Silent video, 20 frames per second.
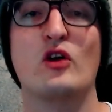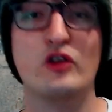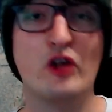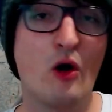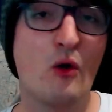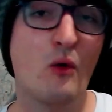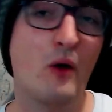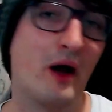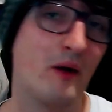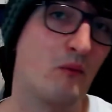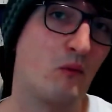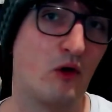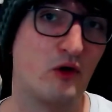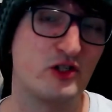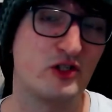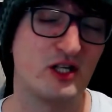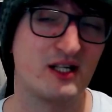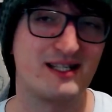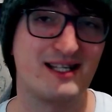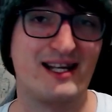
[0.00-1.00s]
Go and
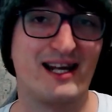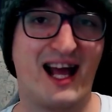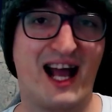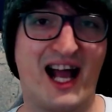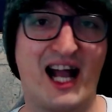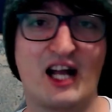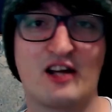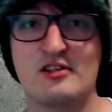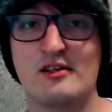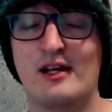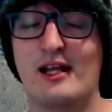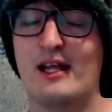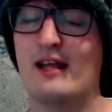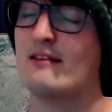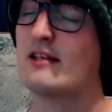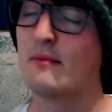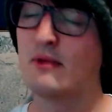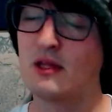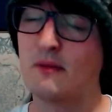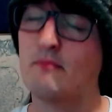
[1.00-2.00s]
watch it in action
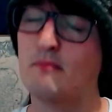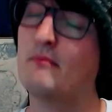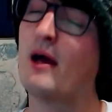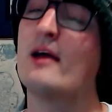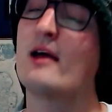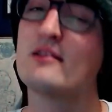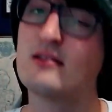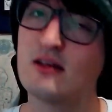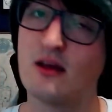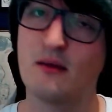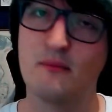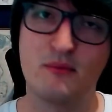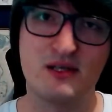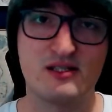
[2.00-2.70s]
in some of the best